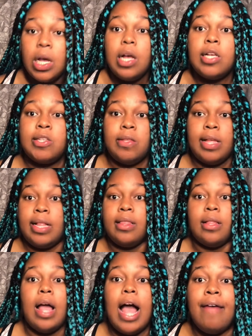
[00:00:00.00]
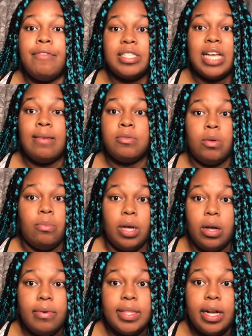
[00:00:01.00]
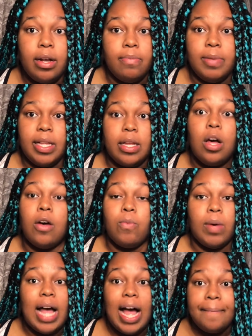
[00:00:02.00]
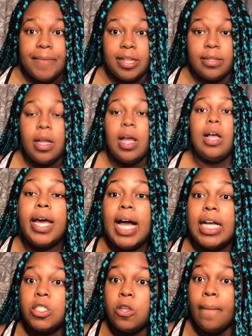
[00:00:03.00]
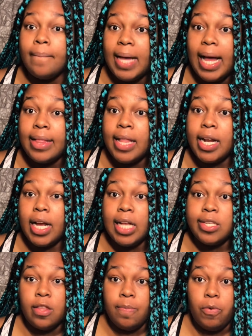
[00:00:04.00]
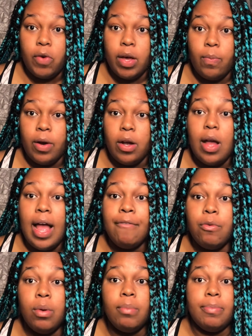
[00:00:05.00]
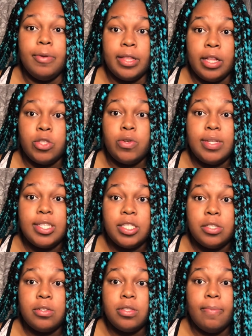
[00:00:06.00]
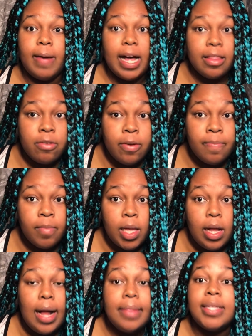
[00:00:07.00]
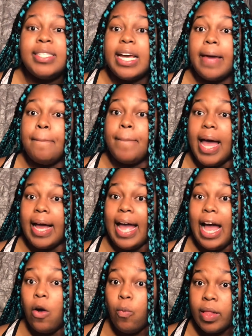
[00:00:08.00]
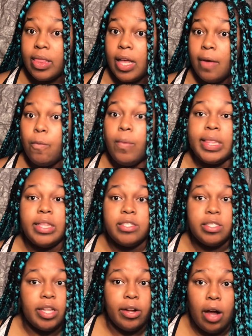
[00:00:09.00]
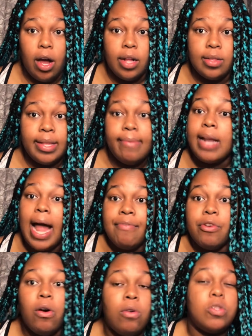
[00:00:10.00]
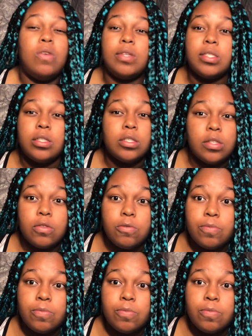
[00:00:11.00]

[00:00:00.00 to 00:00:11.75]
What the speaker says: So then every time someone would go in there, it would be like, oh, what happened? It got so bad that it got to the point where everyone would bring their toilet tissue to the bathroom and then take it back out with them when they're gone. They would have their own toilet tissue.